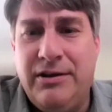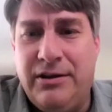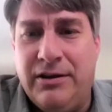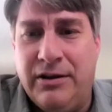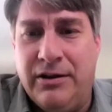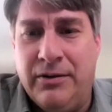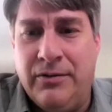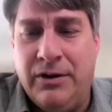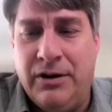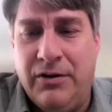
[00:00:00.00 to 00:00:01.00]
in
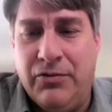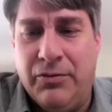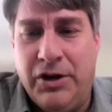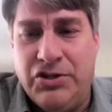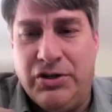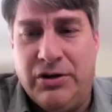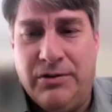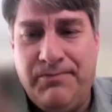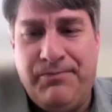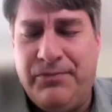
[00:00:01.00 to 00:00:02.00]
an
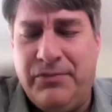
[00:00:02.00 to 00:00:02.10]
information.